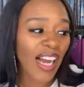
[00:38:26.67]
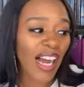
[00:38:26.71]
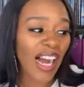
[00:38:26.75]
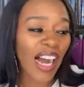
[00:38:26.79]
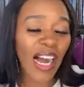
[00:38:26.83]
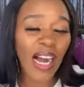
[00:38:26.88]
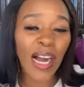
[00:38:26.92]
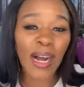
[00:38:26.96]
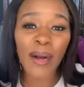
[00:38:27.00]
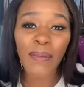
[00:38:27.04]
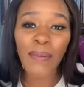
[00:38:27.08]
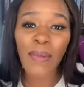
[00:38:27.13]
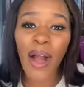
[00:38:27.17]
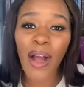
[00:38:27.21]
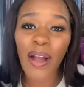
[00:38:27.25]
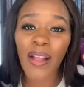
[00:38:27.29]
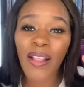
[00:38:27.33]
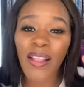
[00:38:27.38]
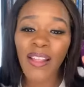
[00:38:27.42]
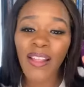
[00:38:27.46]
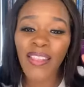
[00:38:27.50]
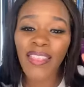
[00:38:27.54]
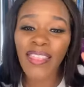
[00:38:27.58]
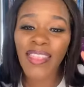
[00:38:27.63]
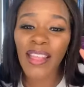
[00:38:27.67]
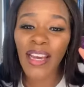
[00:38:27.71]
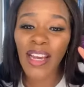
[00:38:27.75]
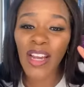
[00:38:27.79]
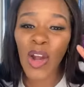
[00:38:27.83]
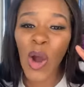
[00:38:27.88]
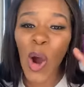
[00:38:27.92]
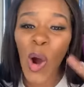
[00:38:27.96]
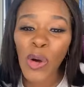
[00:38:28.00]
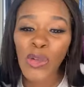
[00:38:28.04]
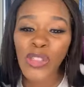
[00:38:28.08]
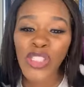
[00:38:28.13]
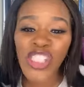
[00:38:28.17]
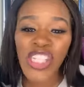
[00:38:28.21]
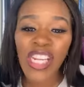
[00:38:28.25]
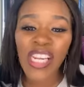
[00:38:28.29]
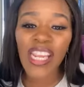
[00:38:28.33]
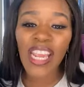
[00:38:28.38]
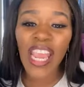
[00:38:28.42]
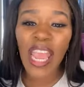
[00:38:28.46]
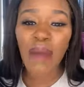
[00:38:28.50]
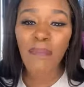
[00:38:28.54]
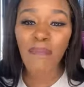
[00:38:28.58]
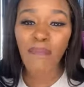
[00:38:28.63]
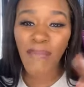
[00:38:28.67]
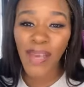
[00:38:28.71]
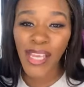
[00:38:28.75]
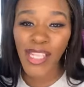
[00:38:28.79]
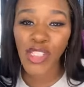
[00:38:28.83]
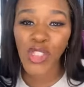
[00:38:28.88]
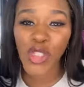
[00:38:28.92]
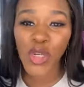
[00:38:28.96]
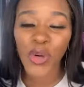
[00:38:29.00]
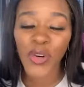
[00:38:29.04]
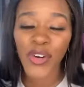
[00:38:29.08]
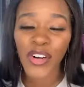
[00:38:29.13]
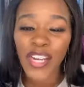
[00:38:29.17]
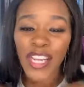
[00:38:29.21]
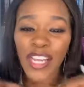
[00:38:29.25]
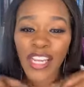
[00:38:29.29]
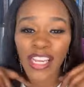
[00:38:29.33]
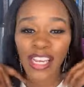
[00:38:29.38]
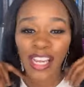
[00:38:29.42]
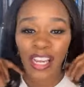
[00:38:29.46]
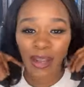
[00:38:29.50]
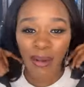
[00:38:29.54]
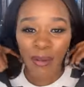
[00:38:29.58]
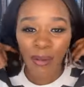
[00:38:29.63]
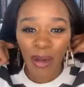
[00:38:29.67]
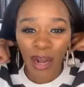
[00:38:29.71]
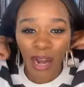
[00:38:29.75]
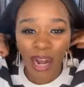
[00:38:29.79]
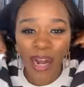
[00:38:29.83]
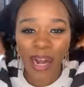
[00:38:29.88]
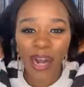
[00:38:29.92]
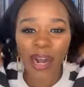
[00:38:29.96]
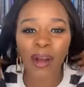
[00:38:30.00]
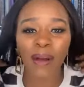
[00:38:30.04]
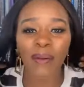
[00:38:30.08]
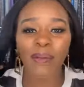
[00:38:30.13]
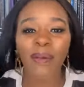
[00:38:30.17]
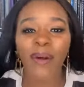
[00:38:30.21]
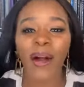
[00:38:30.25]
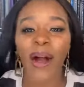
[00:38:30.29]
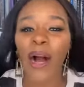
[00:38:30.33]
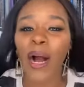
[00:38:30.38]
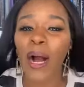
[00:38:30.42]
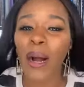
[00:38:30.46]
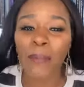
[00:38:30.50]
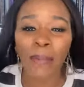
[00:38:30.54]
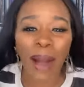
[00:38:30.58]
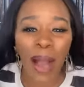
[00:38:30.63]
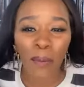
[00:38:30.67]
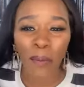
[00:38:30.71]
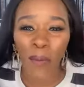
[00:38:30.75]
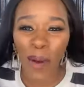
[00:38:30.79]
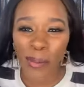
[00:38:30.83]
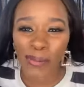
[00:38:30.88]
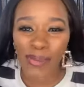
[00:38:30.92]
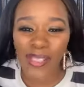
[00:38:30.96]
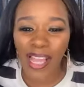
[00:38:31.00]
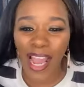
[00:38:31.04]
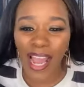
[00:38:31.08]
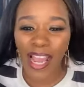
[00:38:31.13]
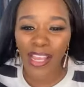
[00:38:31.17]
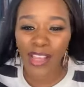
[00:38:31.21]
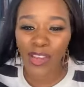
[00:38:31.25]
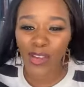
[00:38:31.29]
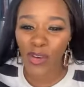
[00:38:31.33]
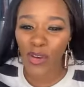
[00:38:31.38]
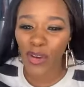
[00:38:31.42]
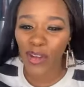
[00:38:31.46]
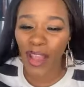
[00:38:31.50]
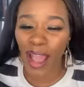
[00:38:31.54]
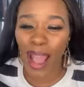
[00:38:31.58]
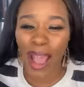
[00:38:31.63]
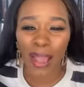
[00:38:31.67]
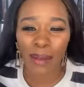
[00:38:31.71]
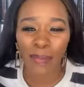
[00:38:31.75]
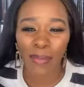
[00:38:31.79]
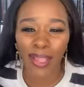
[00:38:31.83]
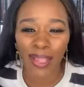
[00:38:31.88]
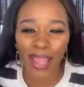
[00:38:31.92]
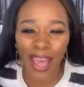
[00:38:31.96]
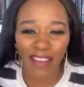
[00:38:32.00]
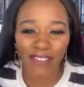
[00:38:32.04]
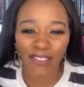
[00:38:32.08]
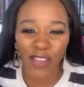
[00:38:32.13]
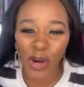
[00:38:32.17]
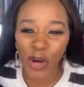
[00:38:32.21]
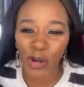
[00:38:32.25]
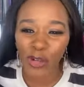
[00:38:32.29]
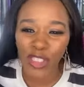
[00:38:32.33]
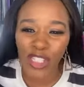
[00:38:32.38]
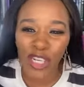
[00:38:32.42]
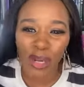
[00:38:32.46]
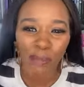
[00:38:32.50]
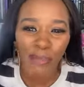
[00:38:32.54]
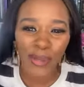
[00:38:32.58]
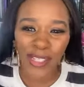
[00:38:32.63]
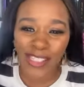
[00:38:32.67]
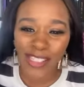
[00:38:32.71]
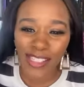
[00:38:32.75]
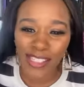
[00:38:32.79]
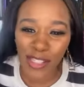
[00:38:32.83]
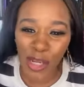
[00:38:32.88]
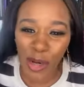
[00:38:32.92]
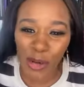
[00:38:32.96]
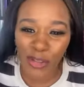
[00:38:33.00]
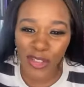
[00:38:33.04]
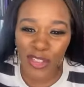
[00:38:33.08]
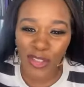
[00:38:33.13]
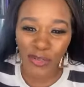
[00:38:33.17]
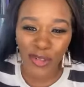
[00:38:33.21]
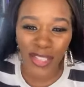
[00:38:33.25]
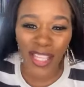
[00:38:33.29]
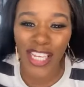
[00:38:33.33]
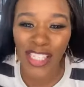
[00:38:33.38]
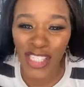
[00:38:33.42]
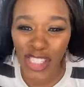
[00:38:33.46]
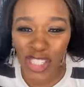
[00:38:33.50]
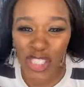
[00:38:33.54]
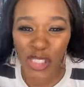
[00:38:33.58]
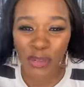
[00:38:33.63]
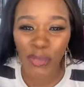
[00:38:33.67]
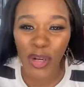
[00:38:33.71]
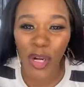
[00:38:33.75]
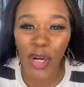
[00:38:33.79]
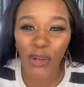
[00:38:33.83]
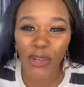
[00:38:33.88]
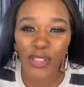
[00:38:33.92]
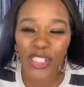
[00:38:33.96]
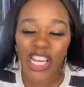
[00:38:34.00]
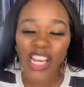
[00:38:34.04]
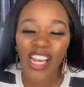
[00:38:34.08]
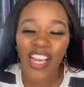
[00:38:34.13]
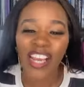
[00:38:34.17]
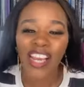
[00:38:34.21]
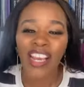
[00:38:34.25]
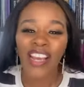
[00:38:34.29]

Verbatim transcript: uh, the coaching and mentoring uh, on my website. You, I am a life coach, a business coach, relationship coach.